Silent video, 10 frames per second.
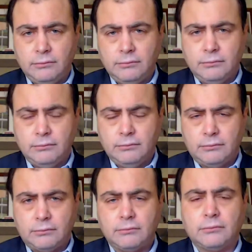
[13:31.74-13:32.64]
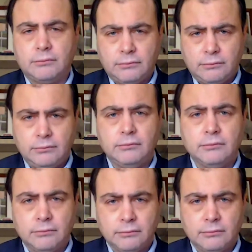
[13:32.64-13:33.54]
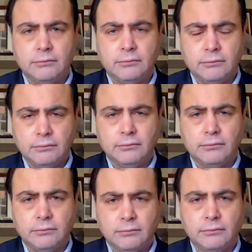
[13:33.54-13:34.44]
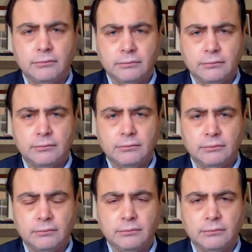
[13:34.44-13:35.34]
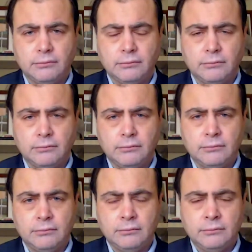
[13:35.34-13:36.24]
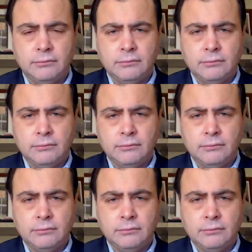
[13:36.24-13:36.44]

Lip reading: This person isn't speaking.